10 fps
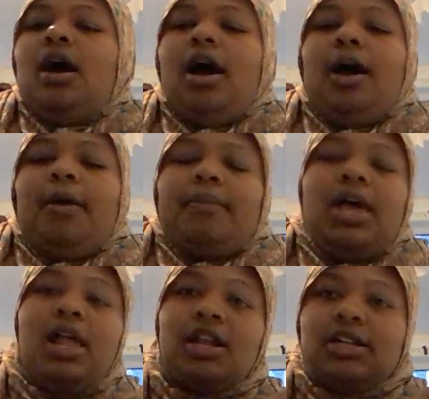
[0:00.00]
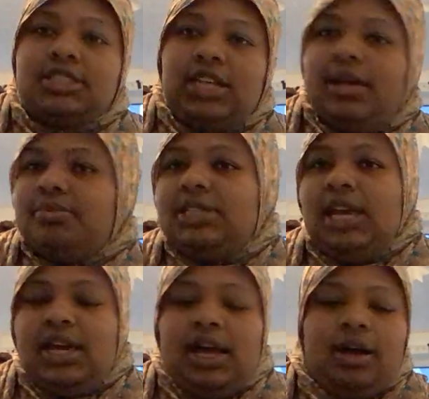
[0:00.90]
lunchtime,
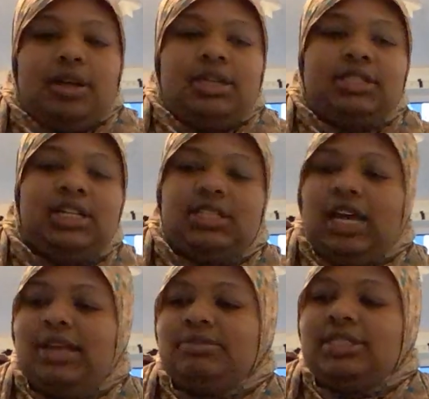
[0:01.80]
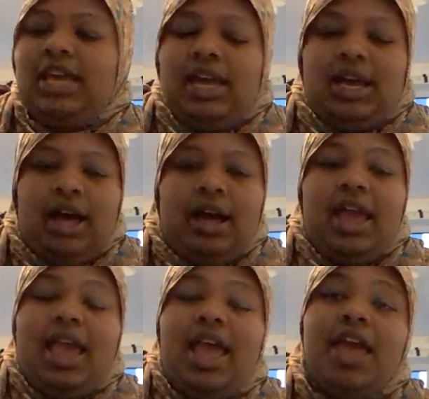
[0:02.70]
takeout, dinner time,
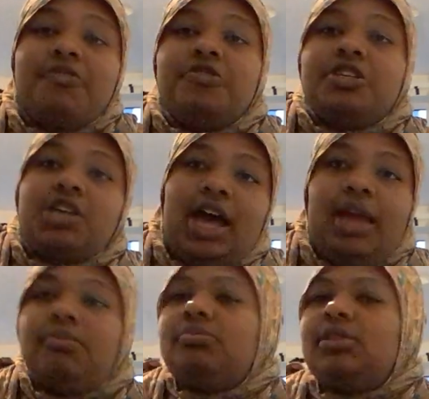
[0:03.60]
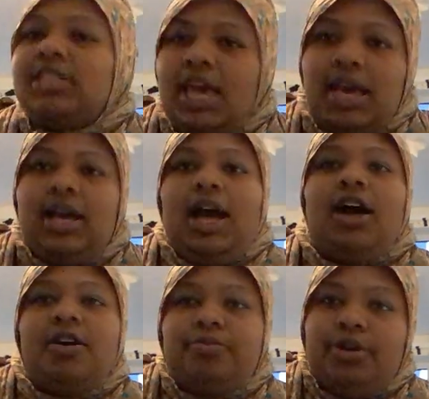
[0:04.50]
takeout, every time,
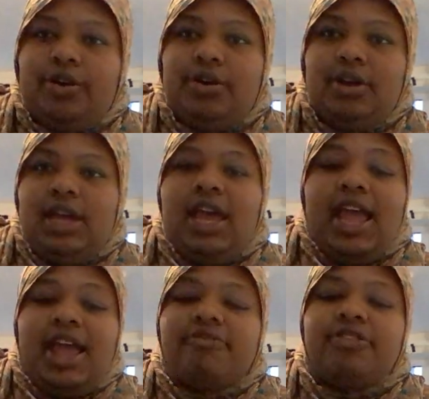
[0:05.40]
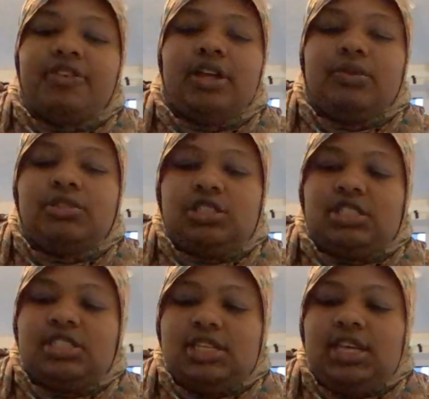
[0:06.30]
takeout, bro. Everything was
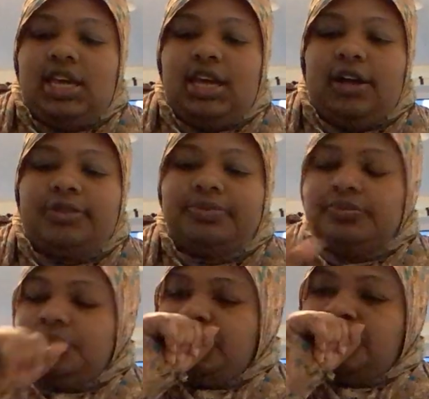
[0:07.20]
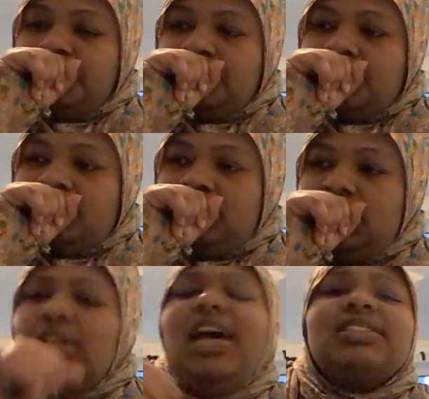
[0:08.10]
just a takeout.
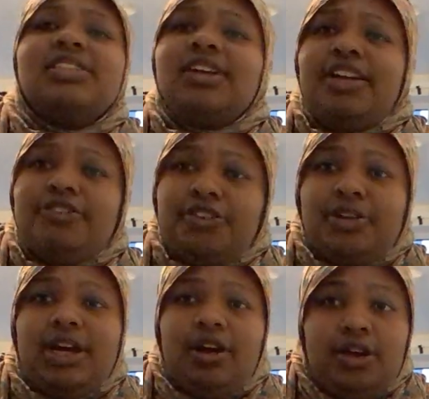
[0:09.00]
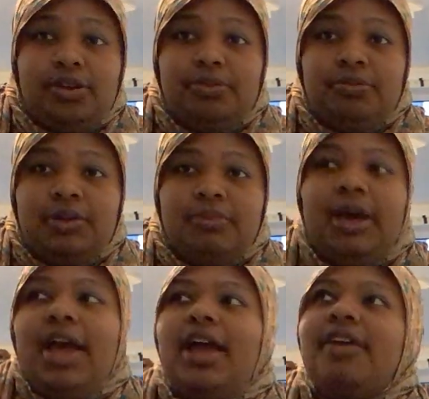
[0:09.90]
I still had food at home,
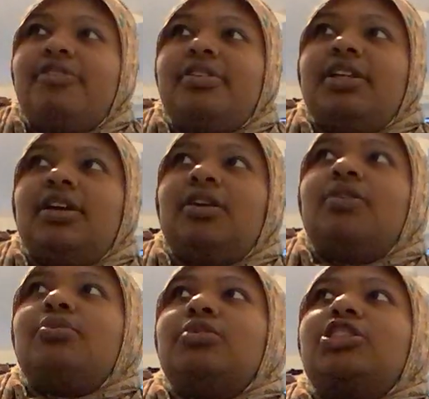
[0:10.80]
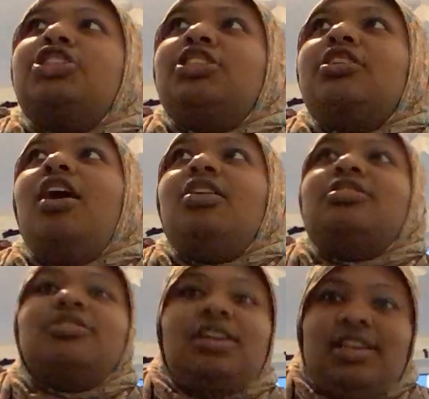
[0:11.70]
but everything was
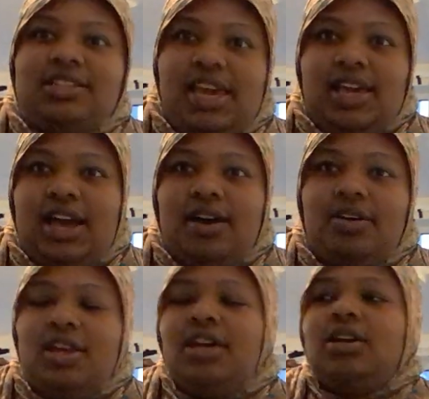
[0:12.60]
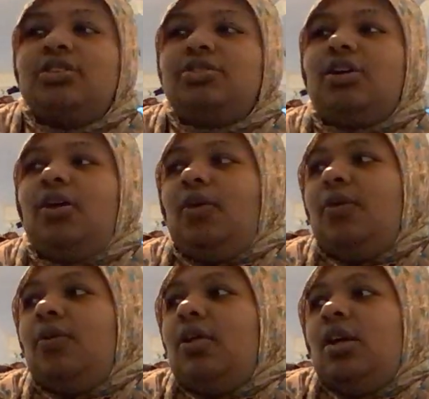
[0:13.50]
just a takeout.
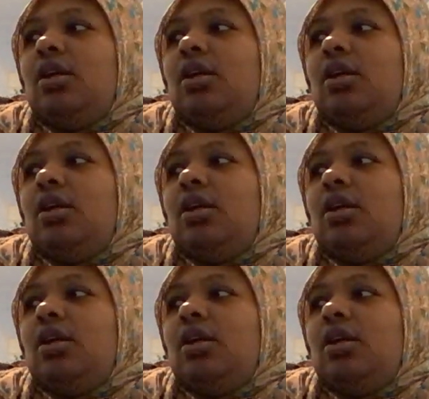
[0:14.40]
So,